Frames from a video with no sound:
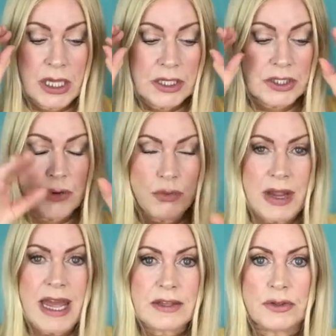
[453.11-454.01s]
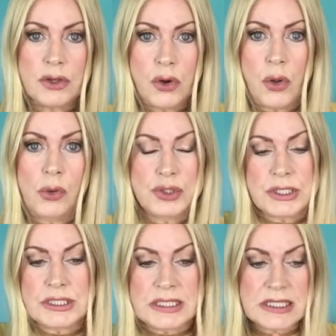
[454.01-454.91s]
direct the collagen
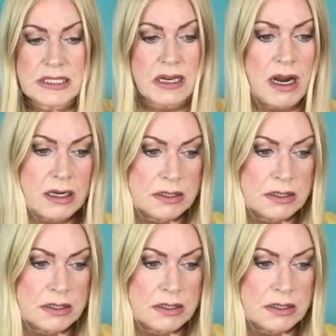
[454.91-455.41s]
to start,